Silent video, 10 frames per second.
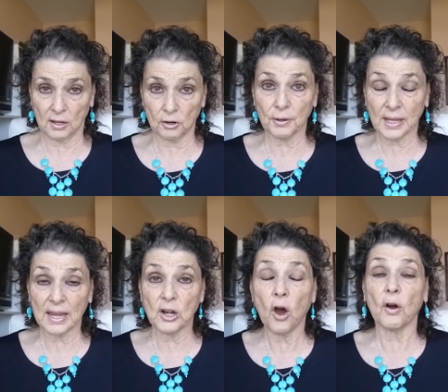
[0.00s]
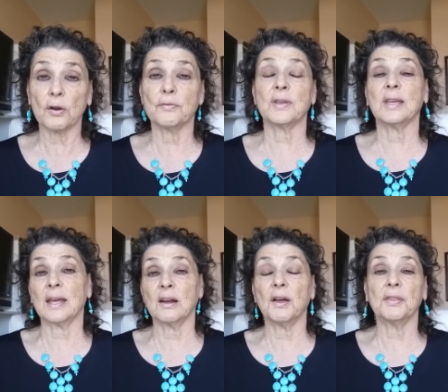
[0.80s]
Hurricane Harvey
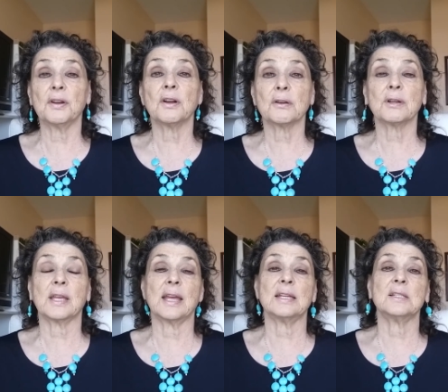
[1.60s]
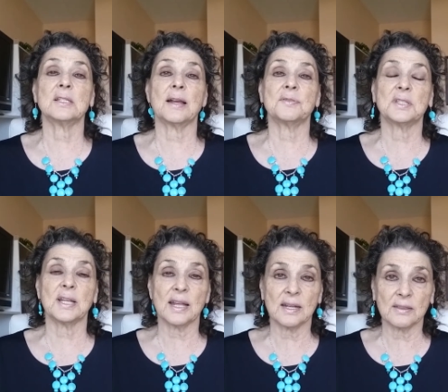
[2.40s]
and other hurricanes have
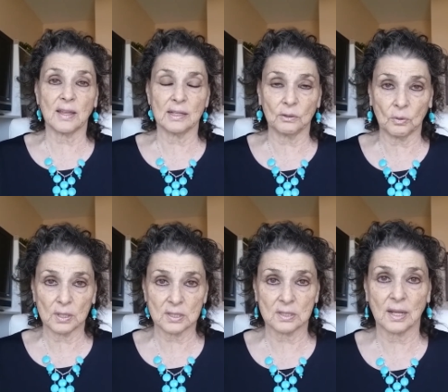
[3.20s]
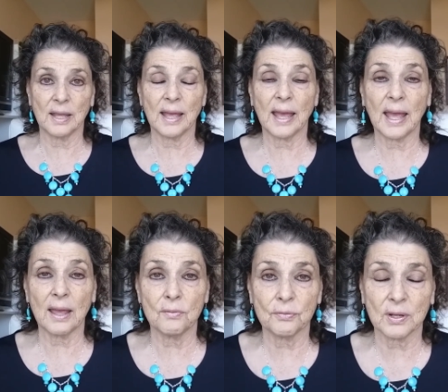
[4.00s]
said they lost
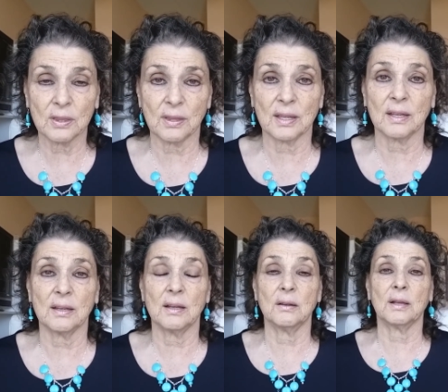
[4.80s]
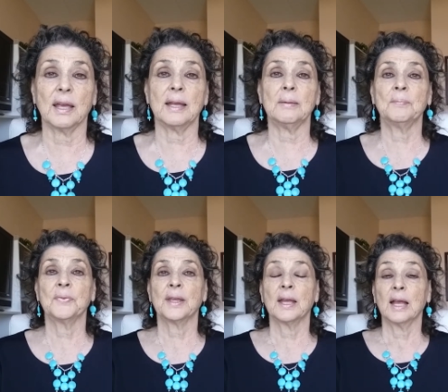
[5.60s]
everything, okay?
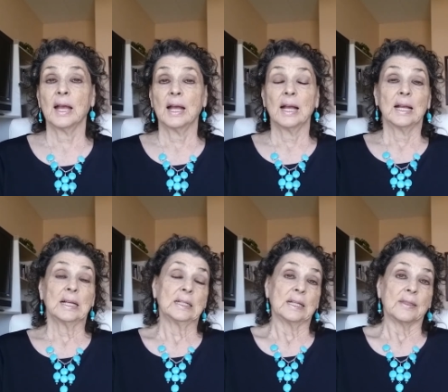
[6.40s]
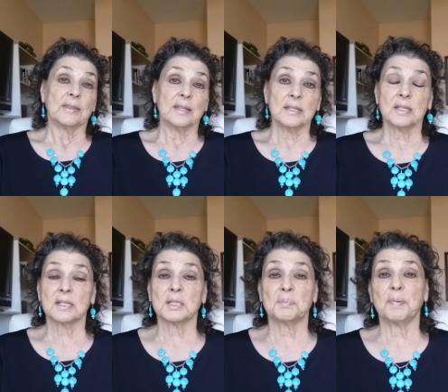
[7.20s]
This
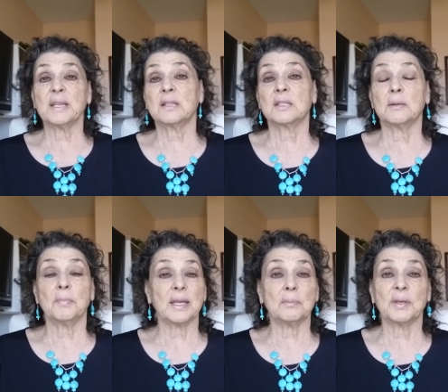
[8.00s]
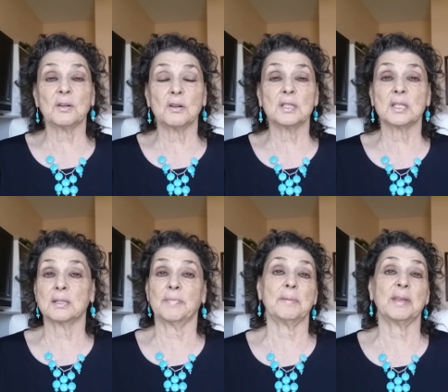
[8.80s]
speaks to me
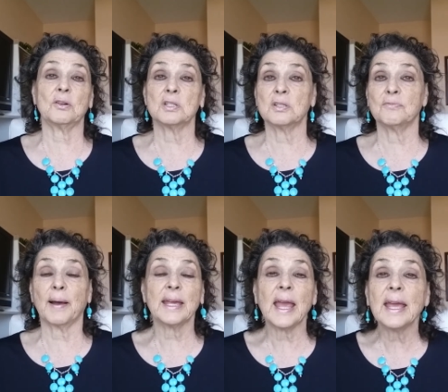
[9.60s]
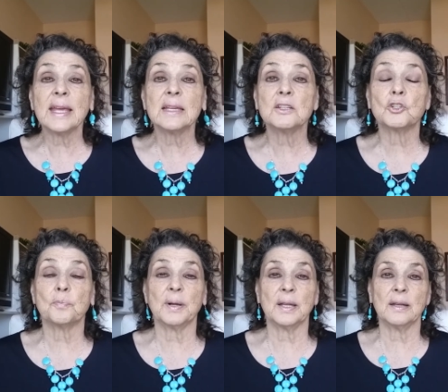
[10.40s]
because maybe because of my
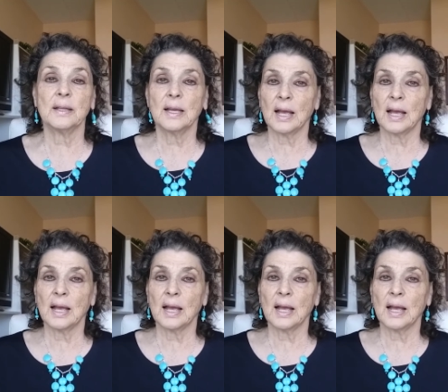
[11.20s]
age, but